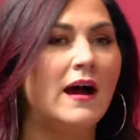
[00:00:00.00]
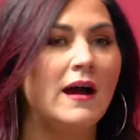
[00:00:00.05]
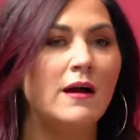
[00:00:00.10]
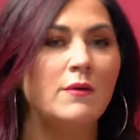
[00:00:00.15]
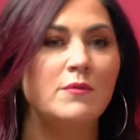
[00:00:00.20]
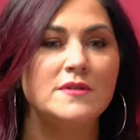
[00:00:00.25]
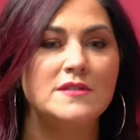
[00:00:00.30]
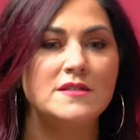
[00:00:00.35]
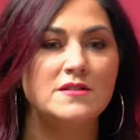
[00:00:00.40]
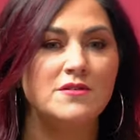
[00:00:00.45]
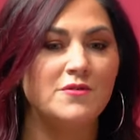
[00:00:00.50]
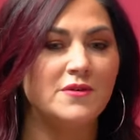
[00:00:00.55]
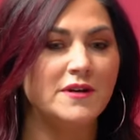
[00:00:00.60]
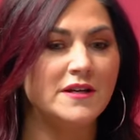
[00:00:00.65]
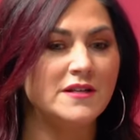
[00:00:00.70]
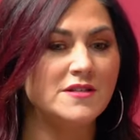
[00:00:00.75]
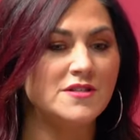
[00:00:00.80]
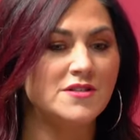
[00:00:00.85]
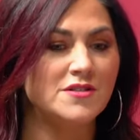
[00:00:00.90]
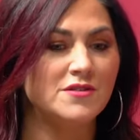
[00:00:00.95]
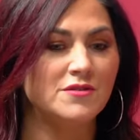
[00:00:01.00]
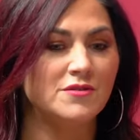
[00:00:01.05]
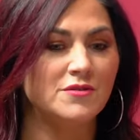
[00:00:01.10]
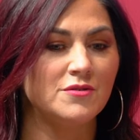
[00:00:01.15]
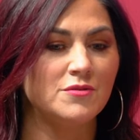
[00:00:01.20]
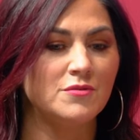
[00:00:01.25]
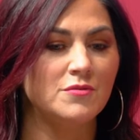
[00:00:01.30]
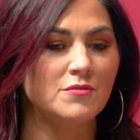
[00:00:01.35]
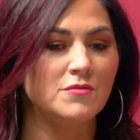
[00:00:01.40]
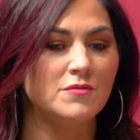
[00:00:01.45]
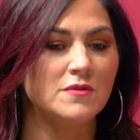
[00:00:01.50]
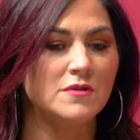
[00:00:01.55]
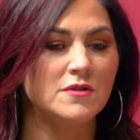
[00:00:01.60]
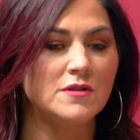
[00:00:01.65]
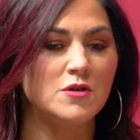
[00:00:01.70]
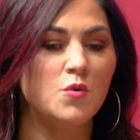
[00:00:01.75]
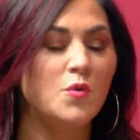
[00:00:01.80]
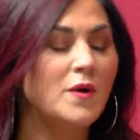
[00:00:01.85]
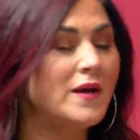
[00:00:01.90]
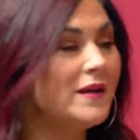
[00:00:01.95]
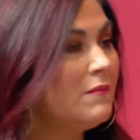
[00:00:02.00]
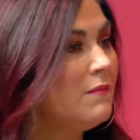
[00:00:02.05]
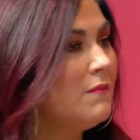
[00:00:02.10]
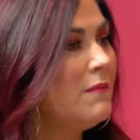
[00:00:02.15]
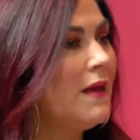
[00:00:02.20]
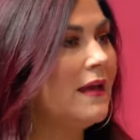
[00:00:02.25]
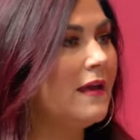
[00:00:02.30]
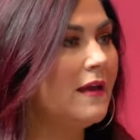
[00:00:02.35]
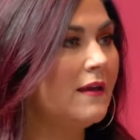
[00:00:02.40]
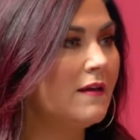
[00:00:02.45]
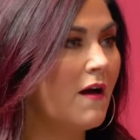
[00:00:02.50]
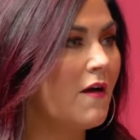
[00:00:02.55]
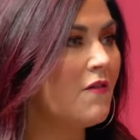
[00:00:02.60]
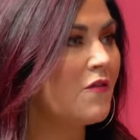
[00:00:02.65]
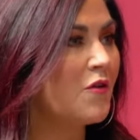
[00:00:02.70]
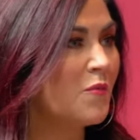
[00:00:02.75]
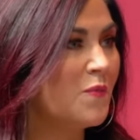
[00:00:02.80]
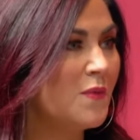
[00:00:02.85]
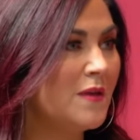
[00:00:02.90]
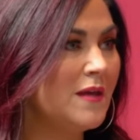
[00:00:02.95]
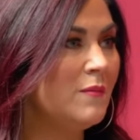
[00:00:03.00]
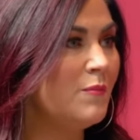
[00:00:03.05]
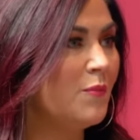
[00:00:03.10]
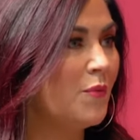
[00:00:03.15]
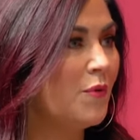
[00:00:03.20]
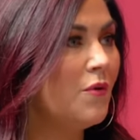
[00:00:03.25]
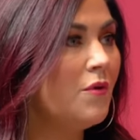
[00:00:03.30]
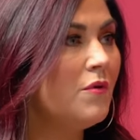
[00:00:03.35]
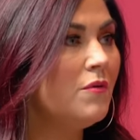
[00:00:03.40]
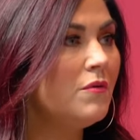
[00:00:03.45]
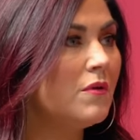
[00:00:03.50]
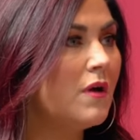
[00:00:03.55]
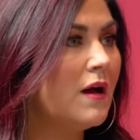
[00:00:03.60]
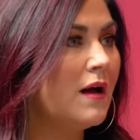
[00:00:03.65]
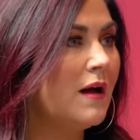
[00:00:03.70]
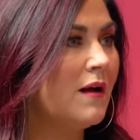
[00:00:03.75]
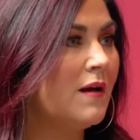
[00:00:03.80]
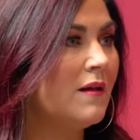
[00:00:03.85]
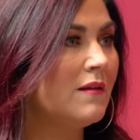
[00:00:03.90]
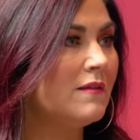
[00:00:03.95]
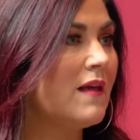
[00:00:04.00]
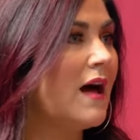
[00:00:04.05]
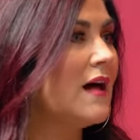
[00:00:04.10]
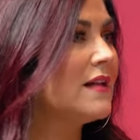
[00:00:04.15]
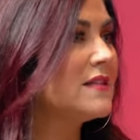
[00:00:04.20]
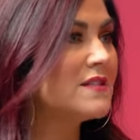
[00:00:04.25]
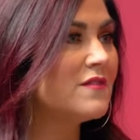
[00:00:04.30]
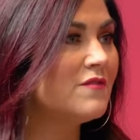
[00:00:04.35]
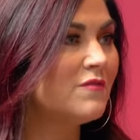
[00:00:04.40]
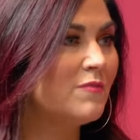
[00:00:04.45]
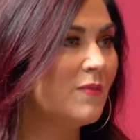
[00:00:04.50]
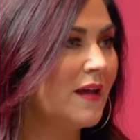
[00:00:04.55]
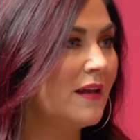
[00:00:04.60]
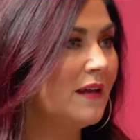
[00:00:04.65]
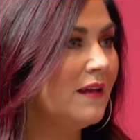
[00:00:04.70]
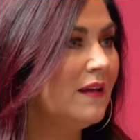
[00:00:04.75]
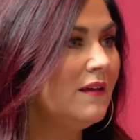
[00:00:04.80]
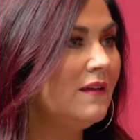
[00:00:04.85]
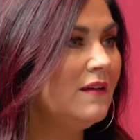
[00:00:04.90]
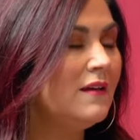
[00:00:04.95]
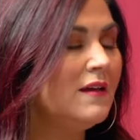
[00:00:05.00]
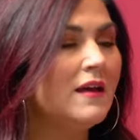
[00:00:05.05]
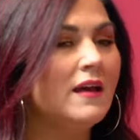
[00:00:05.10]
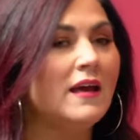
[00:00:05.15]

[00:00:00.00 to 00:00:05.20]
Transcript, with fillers: i was going to quit making other people uh, lots of money